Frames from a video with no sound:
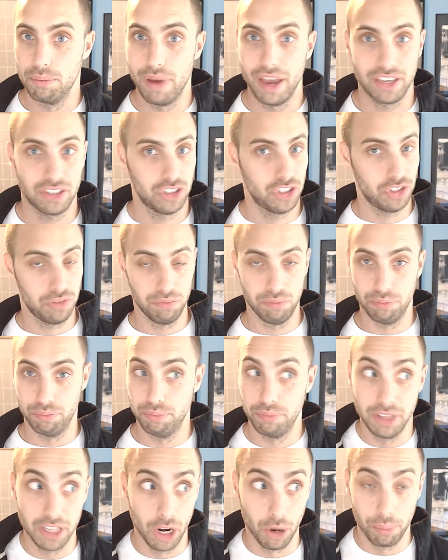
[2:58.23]
best
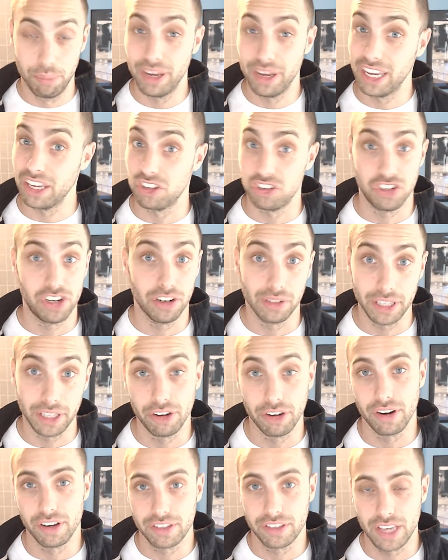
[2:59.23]
you know biggest
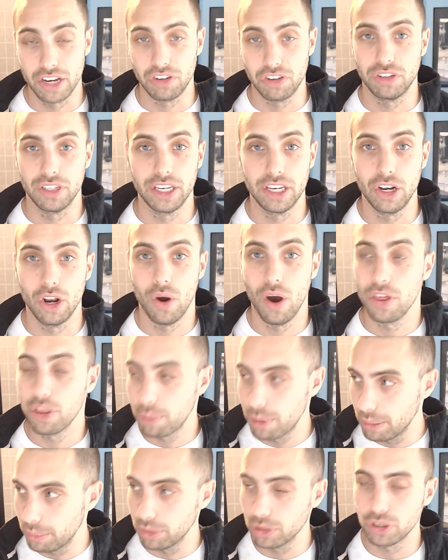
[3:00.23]
cheerleader essentially you know other